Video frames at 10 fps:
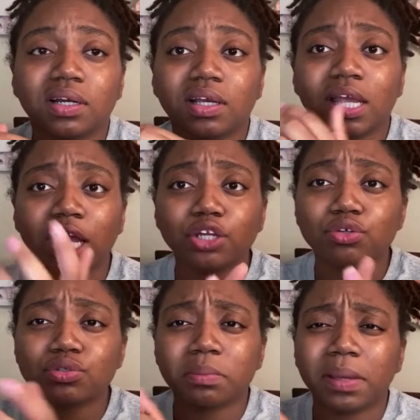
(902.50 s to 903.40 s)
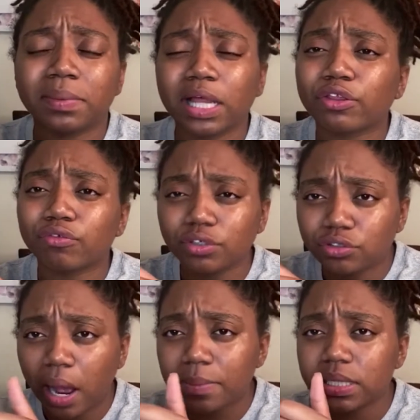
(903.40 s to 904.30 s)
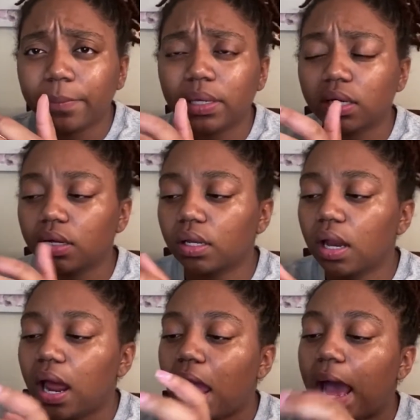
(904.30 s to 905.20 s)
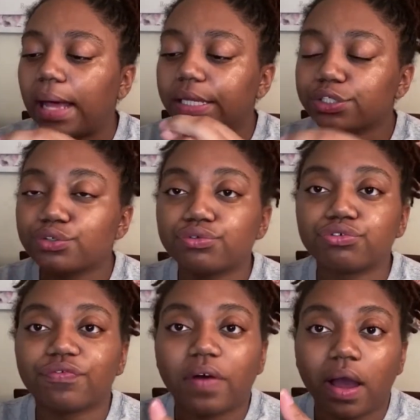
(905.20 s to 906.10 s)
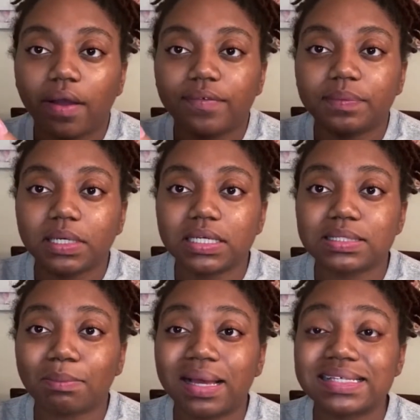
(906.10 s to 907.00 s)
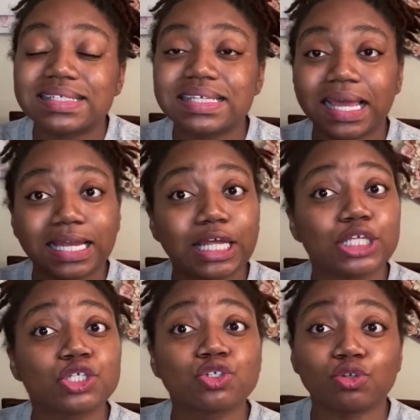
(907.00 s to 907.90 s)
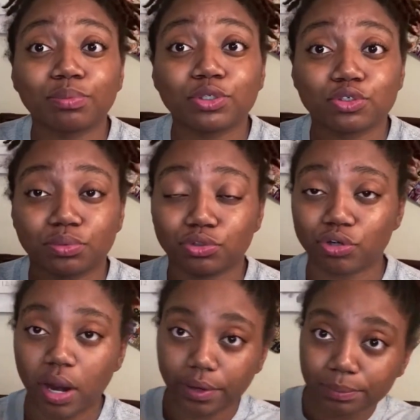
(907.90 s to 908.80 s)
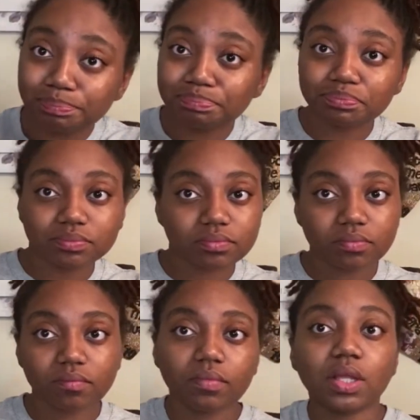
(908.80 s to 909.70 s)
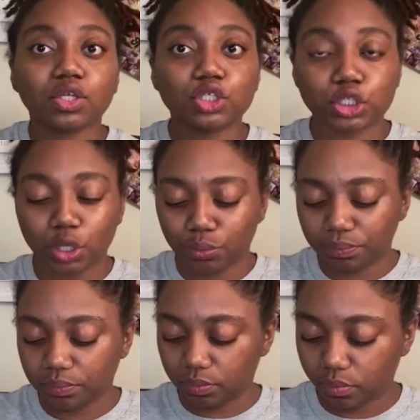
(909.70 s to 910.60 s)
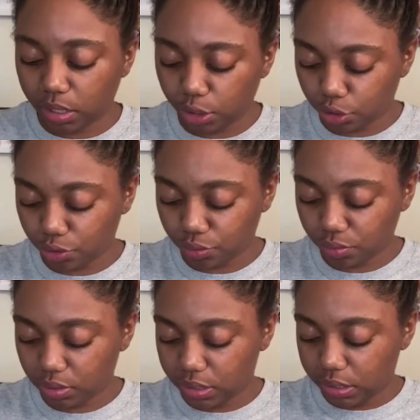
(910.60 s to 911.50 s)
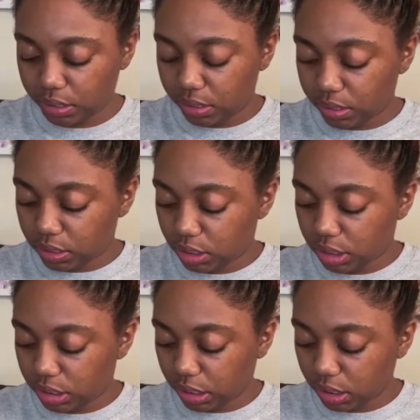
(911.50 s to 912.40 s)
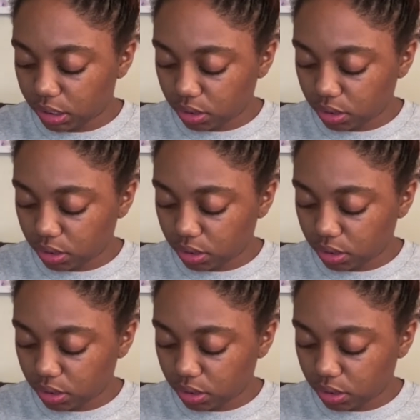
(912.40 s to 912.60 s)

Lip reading: can use maybe like 3 drops and be good. I like to use 5 because my skin is super, super dry. So what I do, shake.